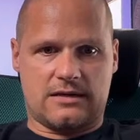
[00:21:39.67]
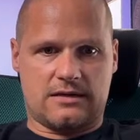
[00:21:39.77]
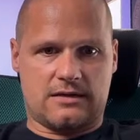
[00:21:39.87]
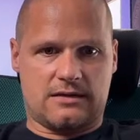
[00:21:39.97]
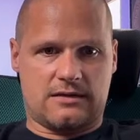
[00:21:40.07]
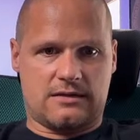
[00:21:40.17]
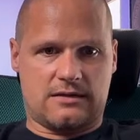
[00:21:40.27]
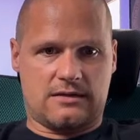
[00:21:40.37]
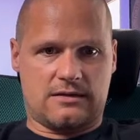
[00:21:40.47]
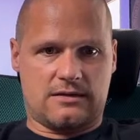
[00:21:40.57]

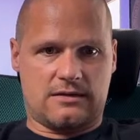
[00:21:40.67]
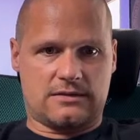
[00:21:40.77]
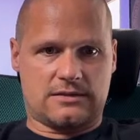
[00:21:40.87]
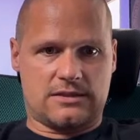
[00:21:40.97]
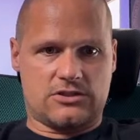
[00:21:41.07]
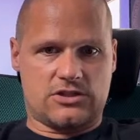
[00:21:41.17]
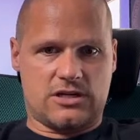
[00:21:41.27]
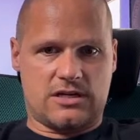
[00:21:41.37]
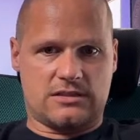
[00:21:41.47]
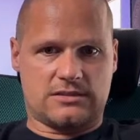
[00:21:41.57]
let's
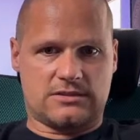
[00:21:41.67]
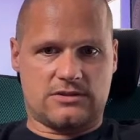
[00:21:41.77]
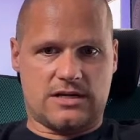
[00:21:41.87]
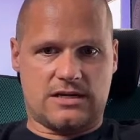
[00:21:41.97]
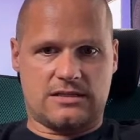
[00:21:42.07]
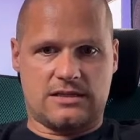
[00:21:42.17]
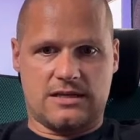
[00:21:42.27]
adjust, right?